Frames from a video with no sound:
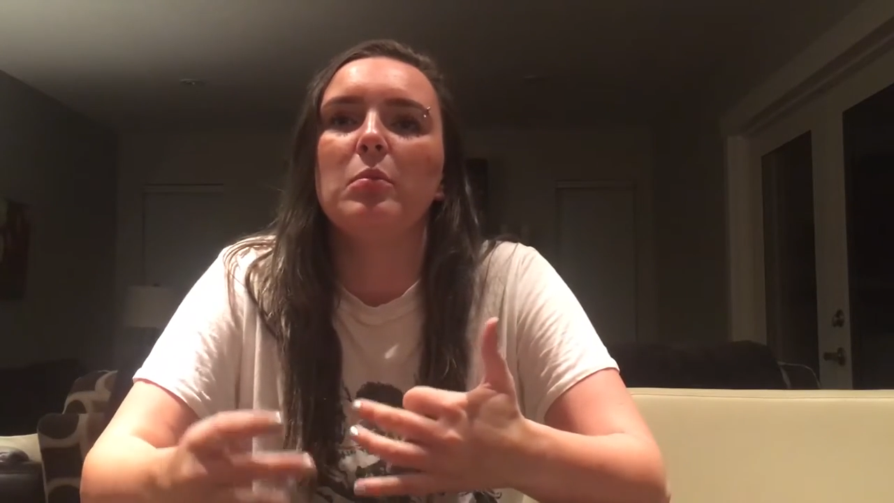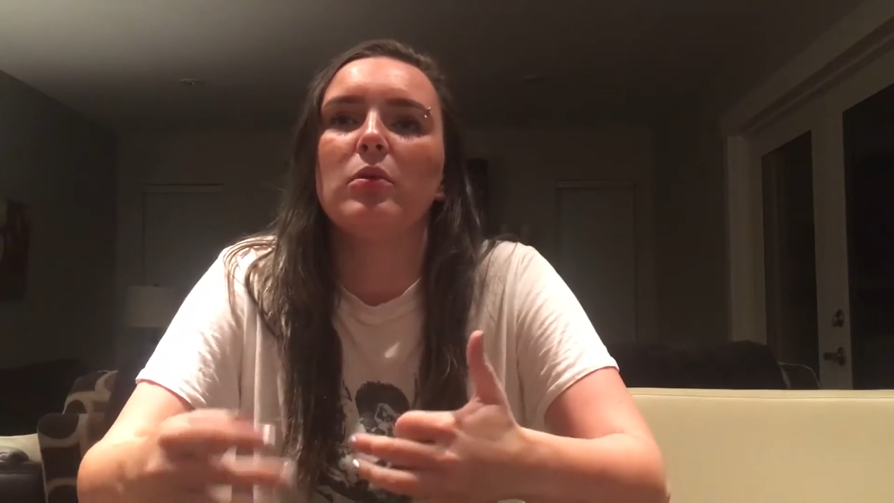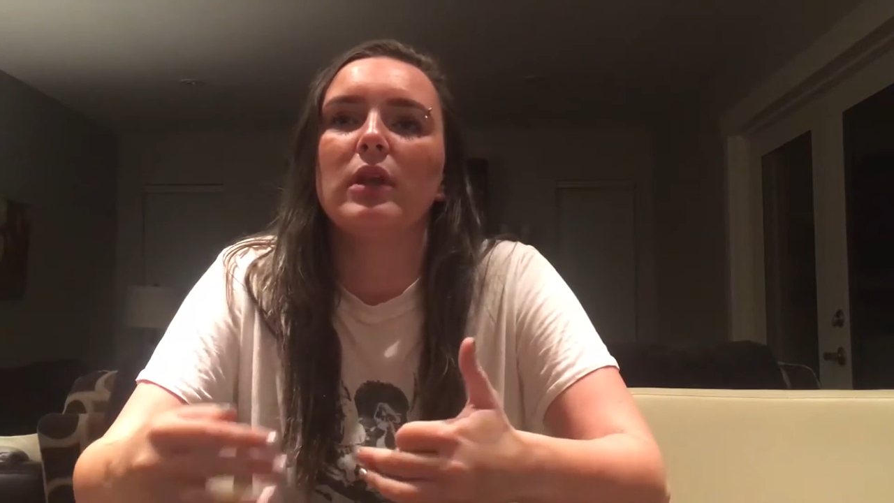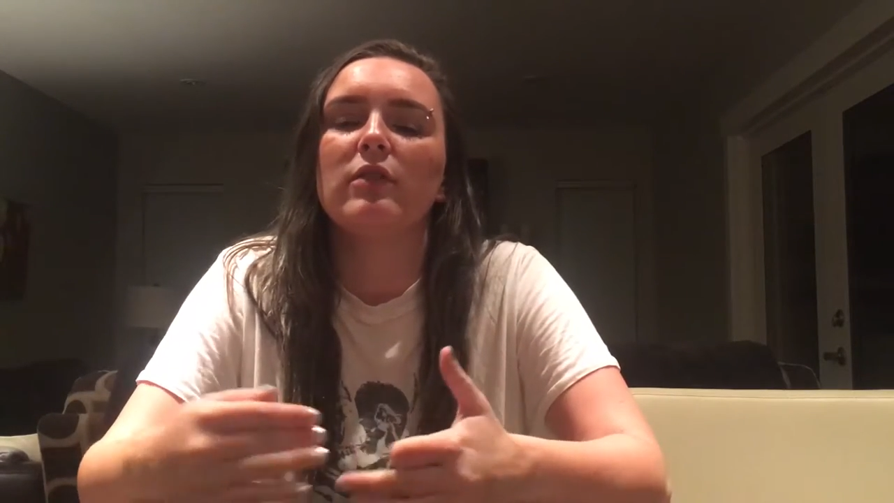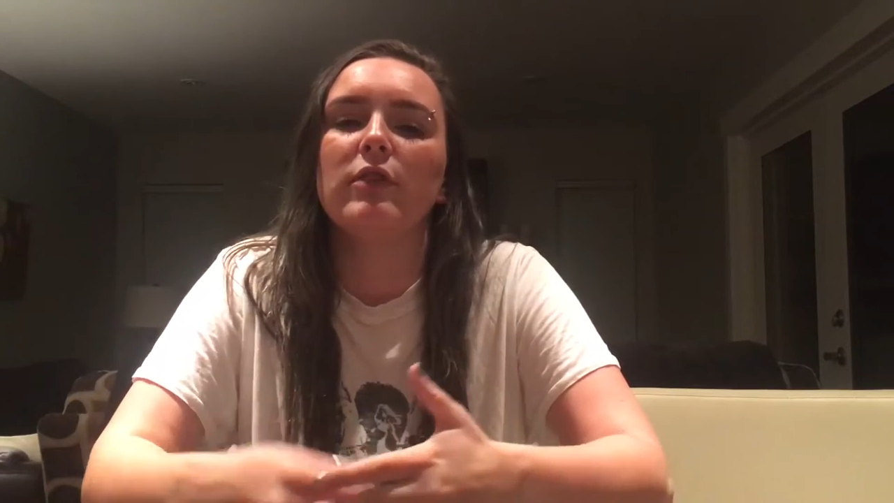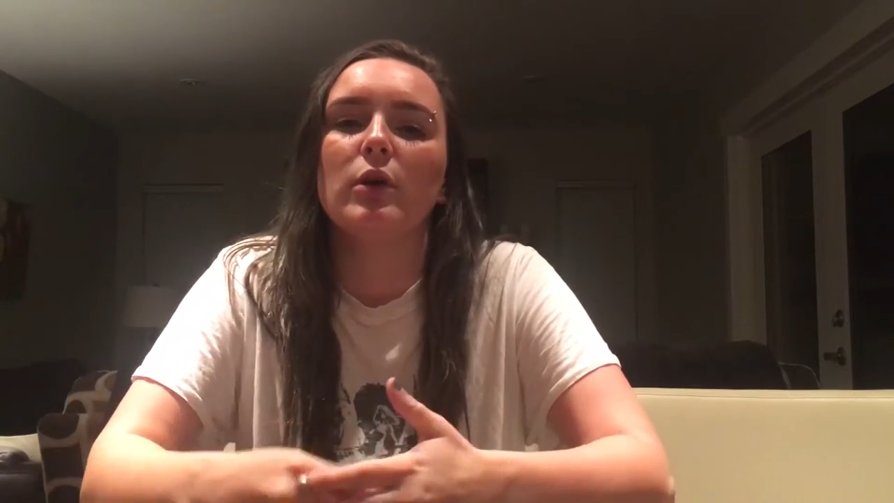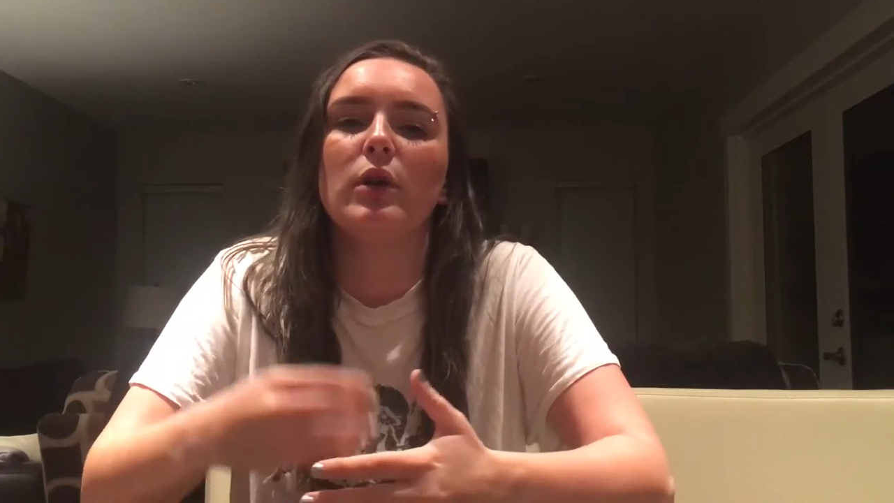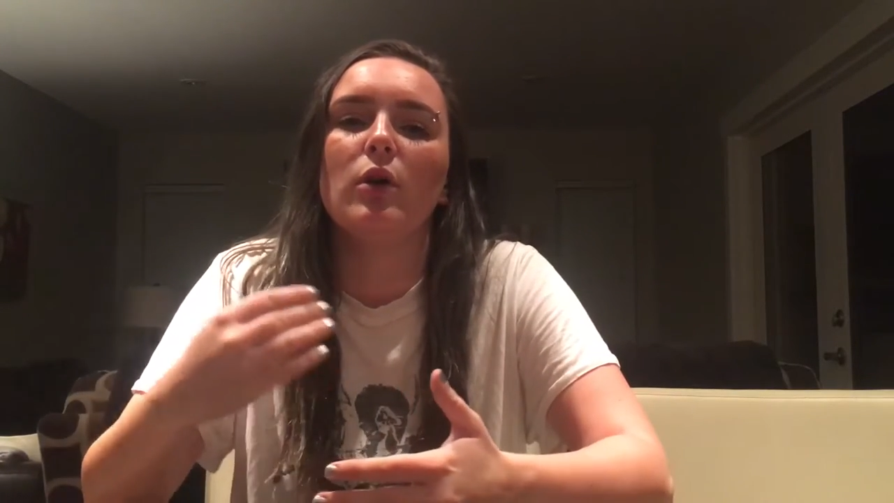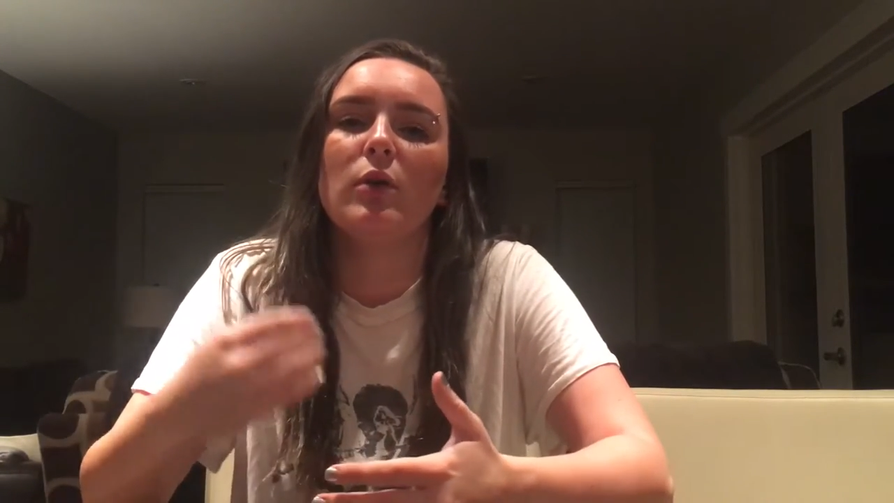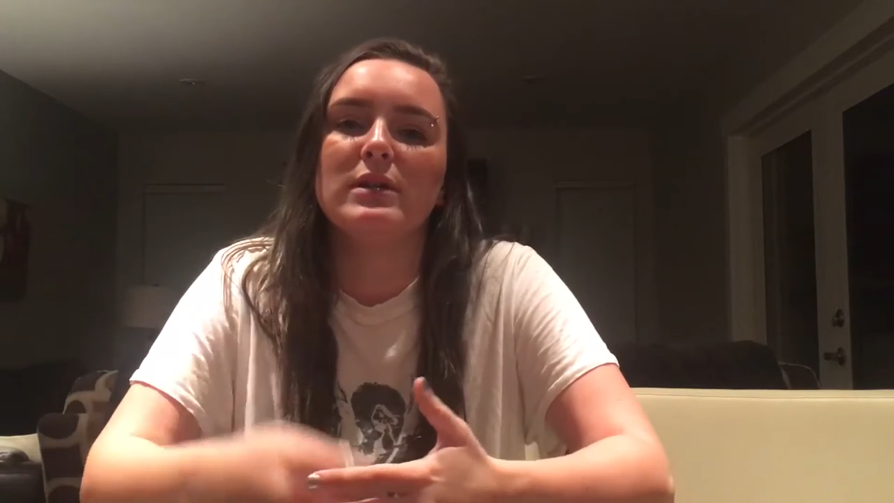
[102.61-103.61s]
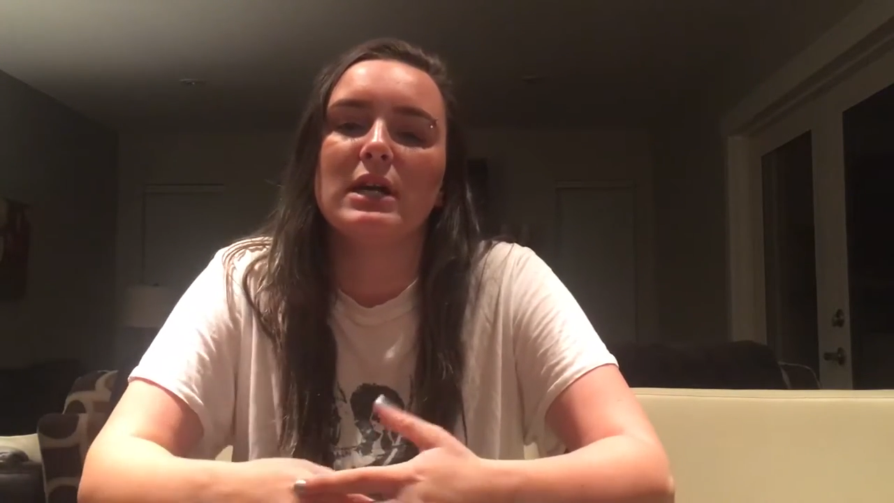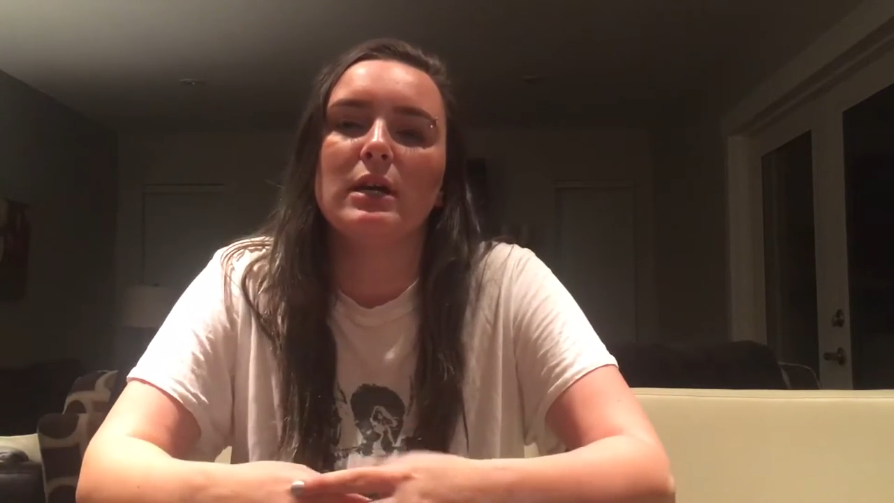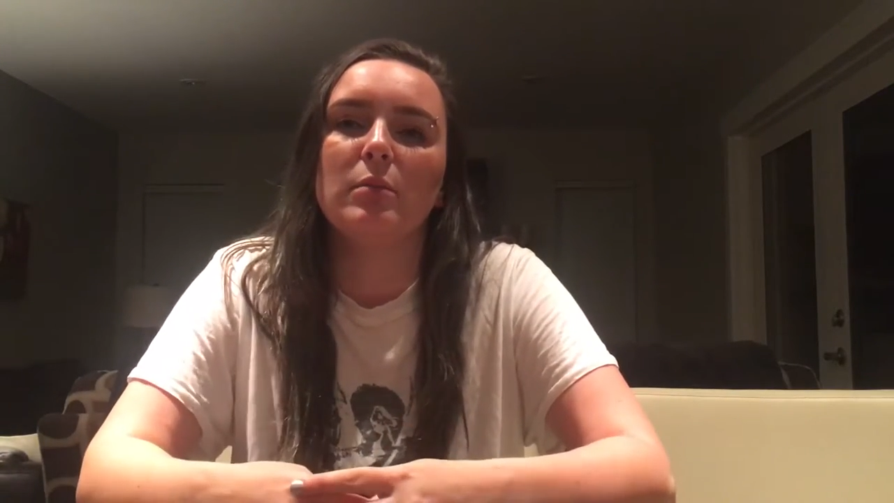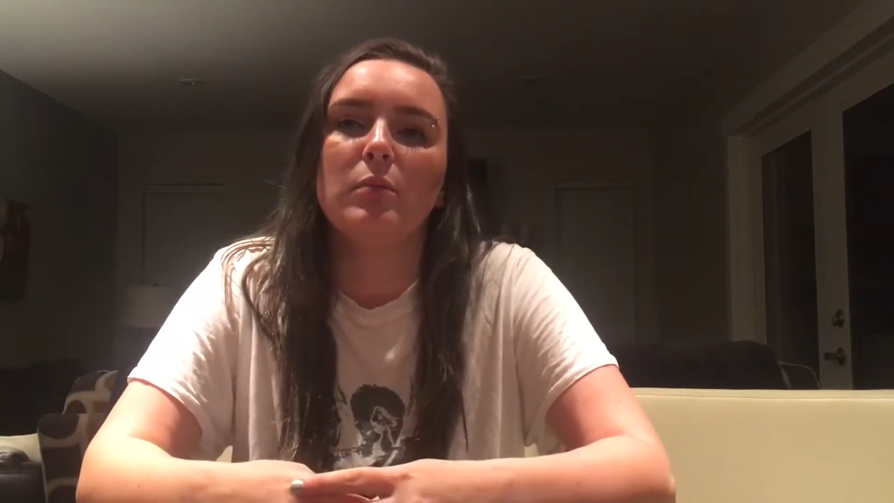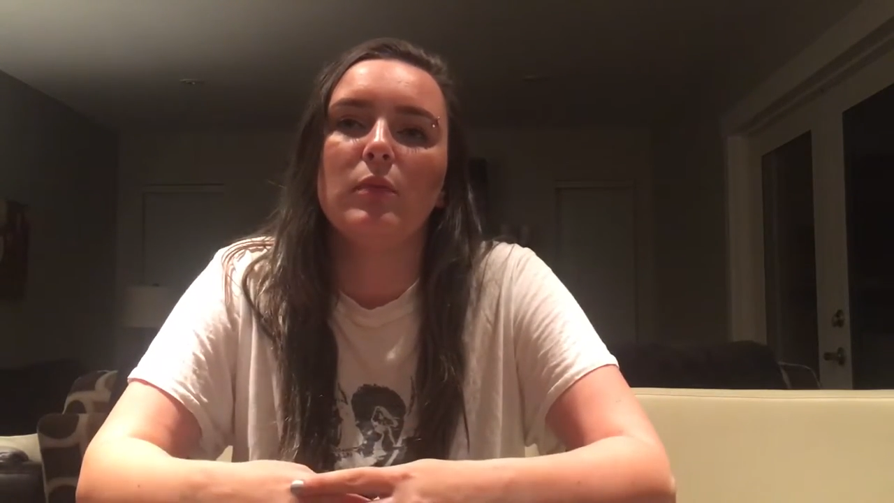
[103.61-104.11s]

people there for you, and you always had